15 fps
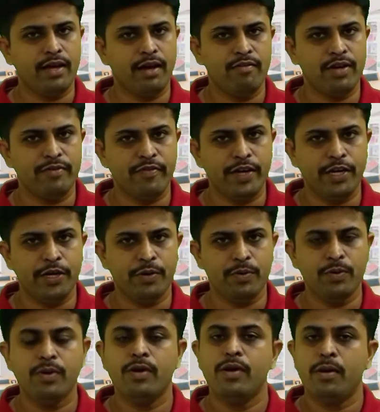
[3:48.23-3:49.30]
our video,
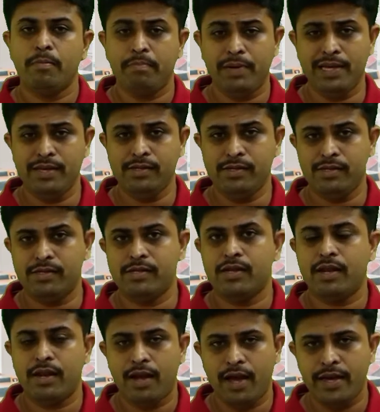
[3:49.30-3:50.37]
please
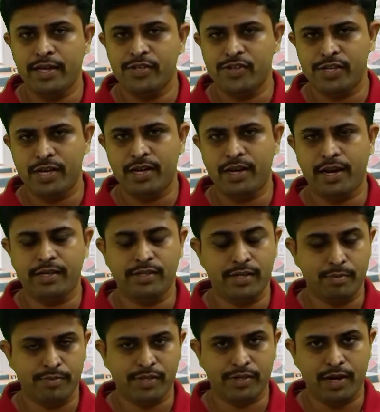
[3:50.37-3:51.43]
like, share and
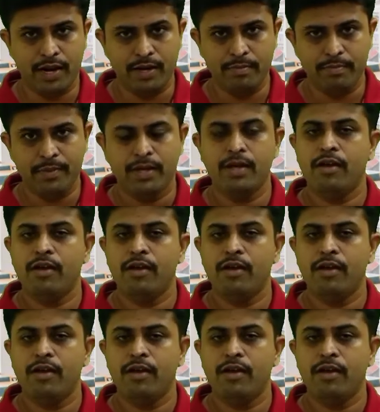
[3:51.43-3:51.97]
subscribe.